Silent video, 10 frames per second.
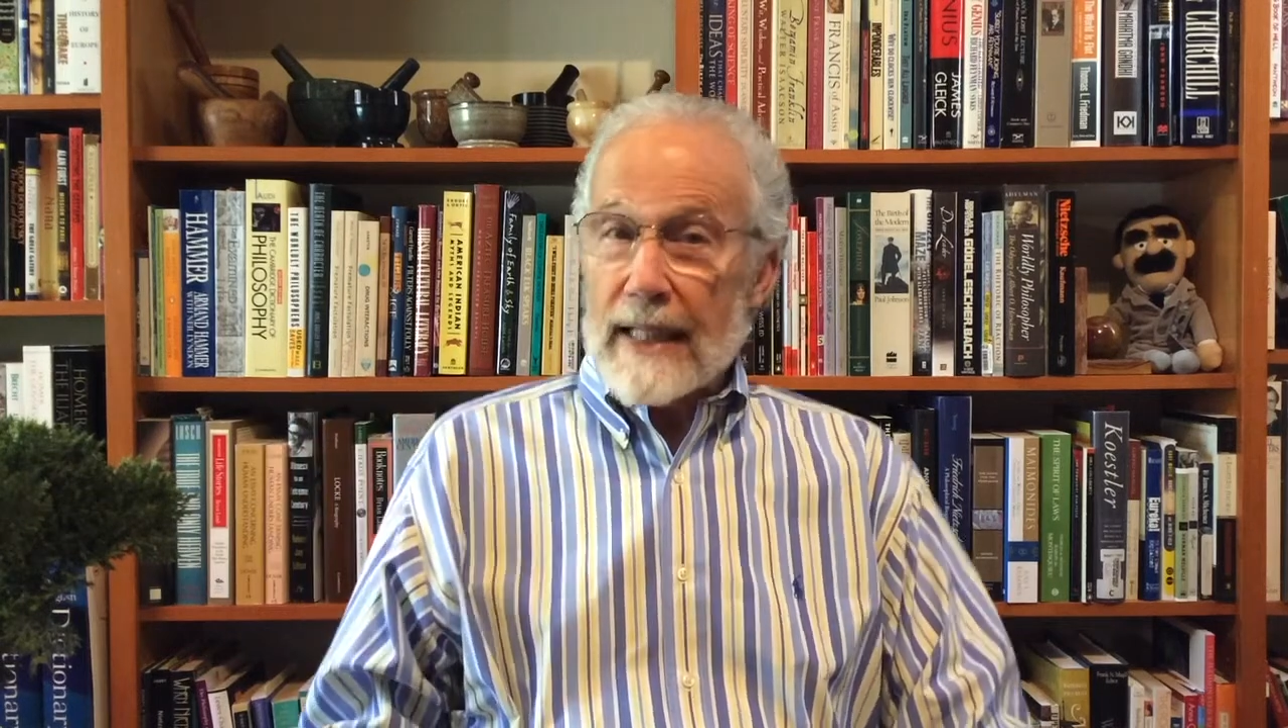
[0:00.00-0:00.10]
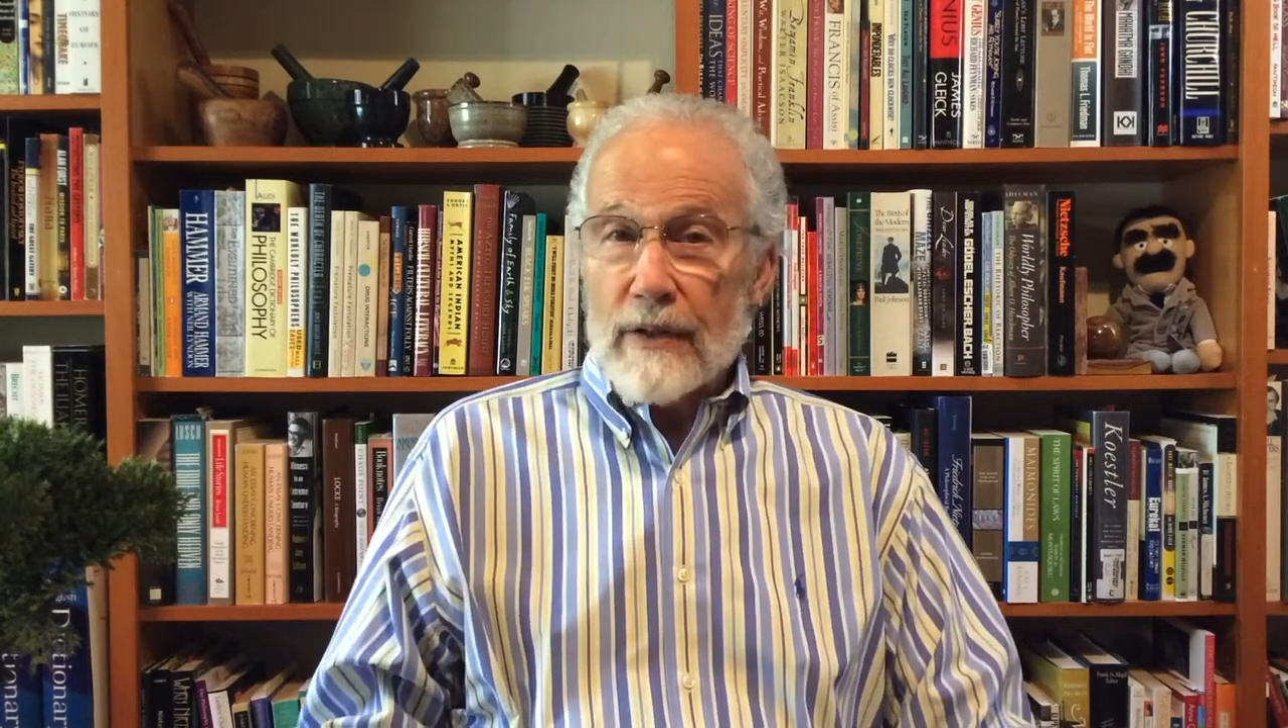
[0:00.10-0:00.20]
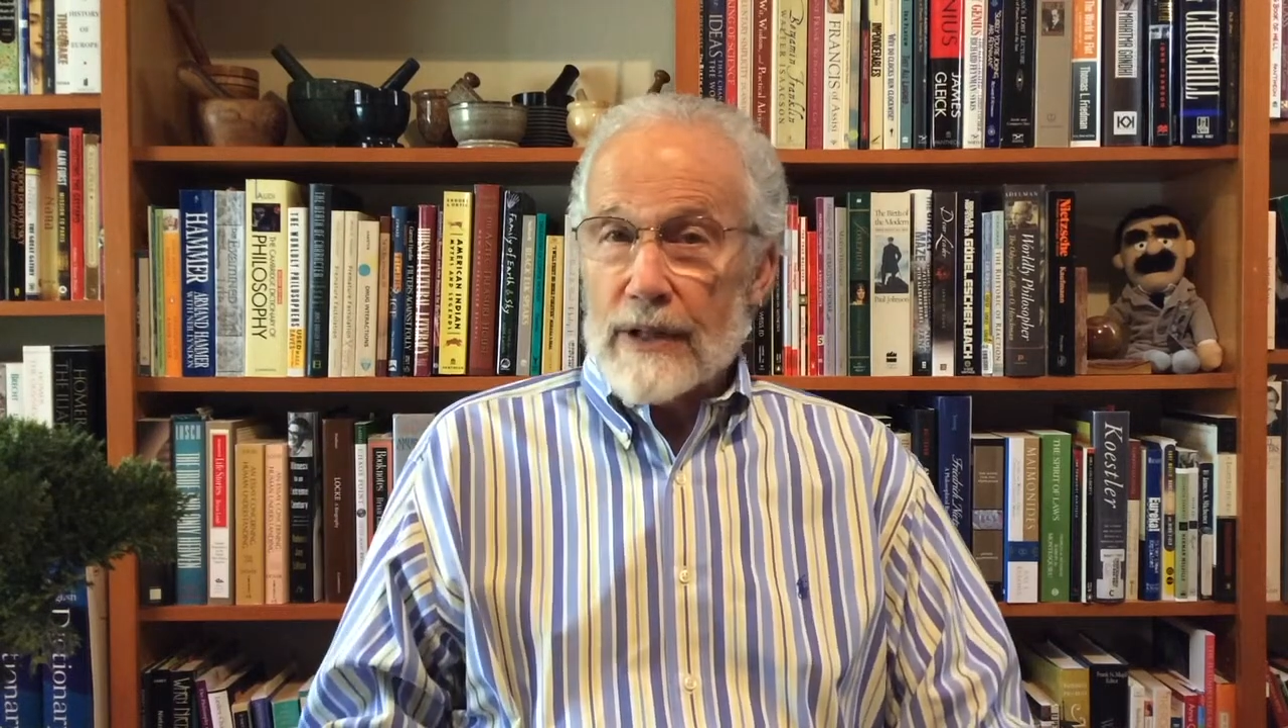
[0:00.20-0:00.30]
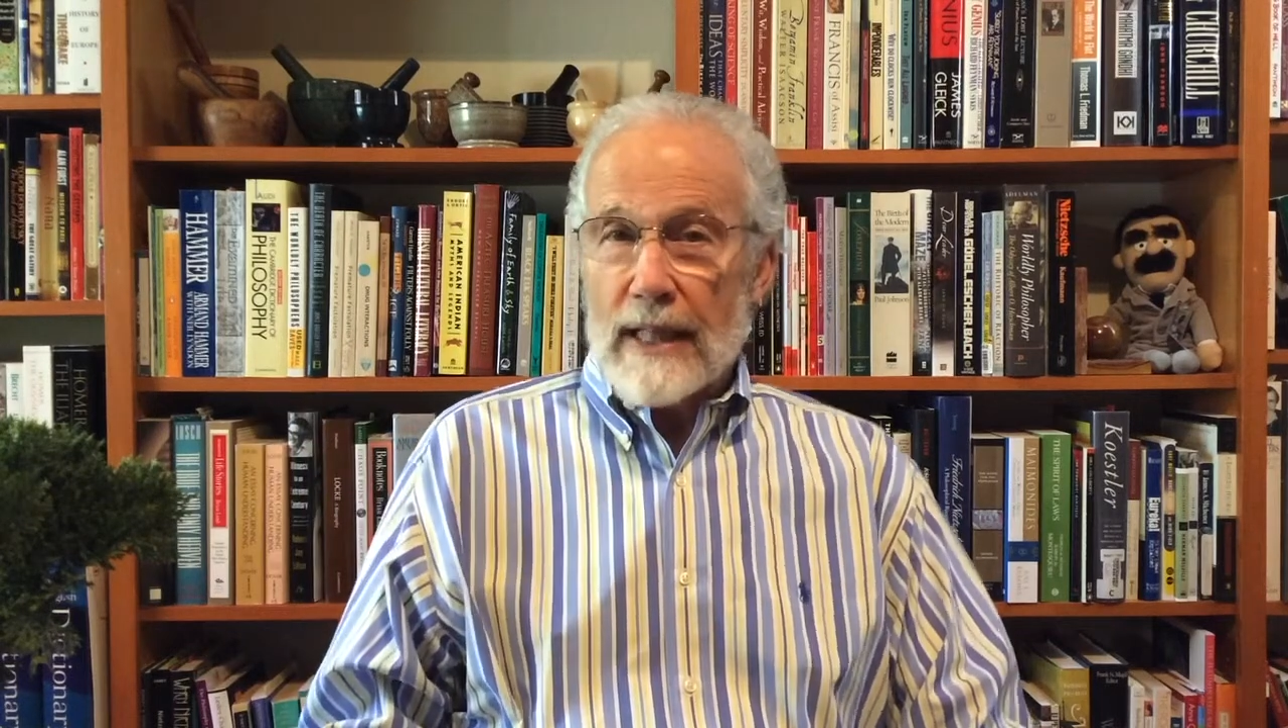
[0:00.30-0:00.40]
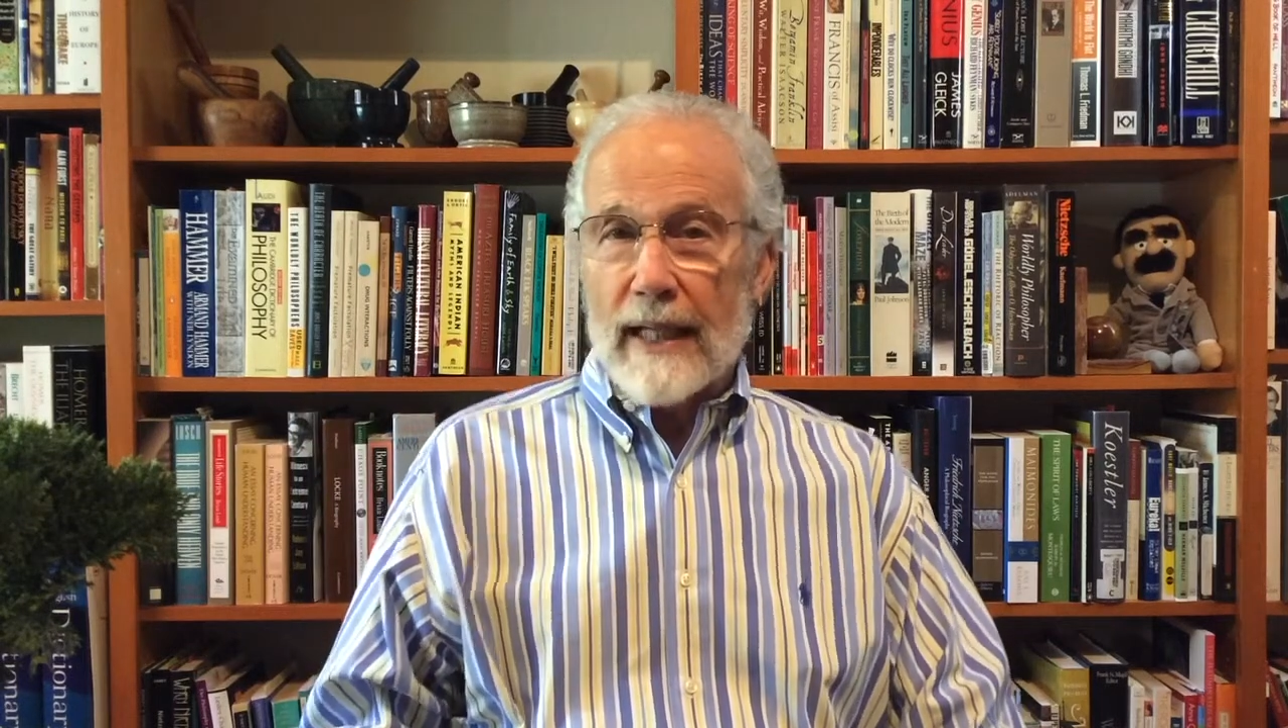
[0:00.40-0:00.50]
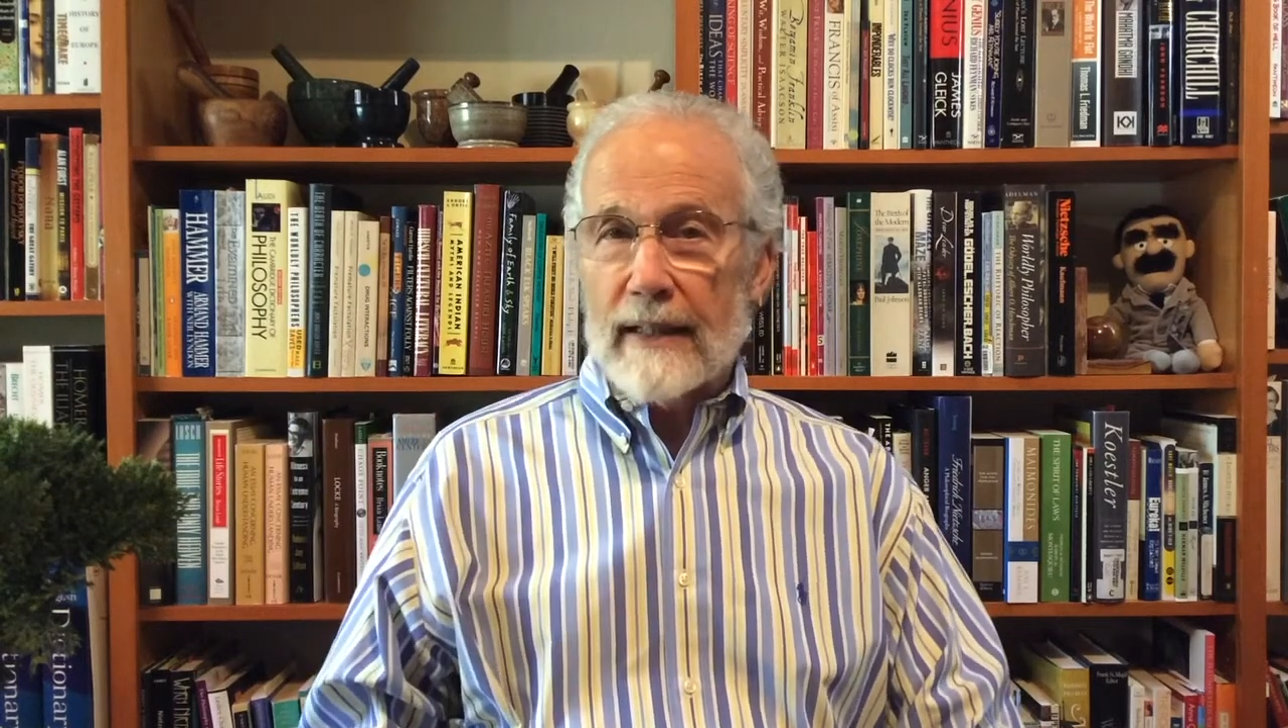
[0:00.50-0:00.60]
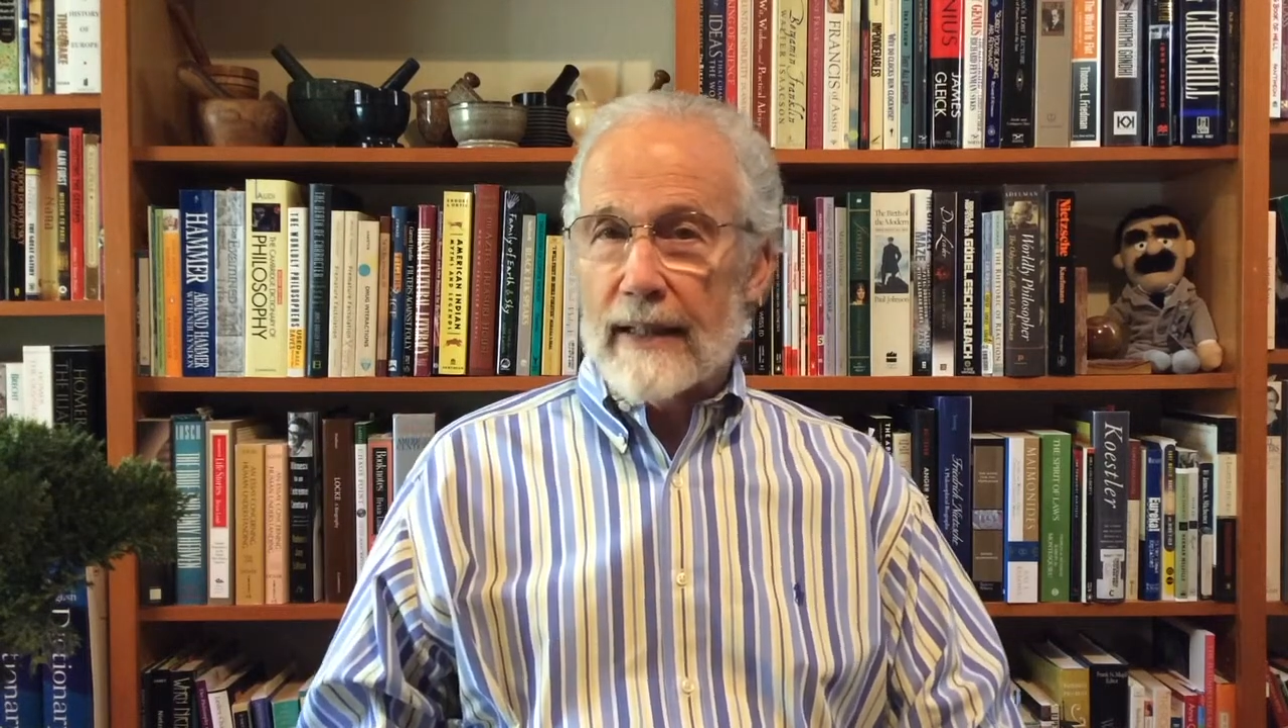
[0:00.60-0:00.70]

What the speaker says: either side